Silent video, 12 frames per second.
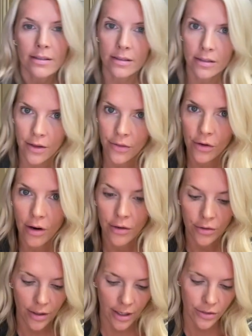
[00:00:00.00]
is another
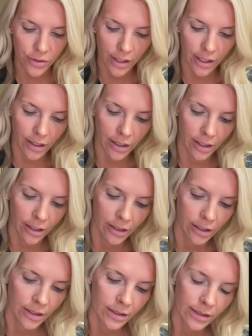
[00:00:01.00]
under eye trick.
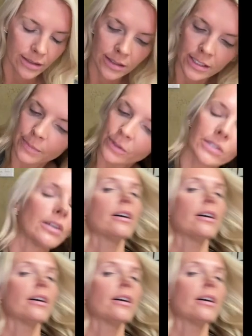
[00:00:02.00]
This is supposed to